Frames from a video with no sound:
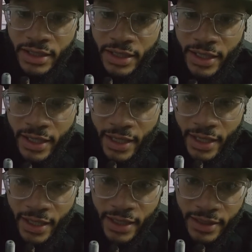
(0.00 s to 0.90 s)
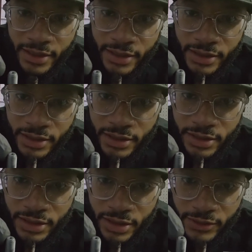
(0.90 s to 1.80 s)
and
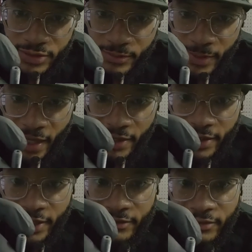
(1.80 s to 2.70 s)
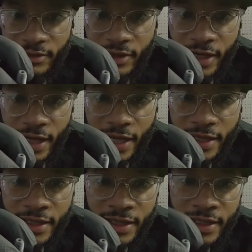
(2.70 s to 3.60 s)
it was about like
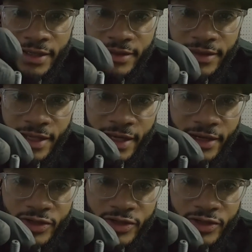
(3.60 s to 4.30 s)
right there's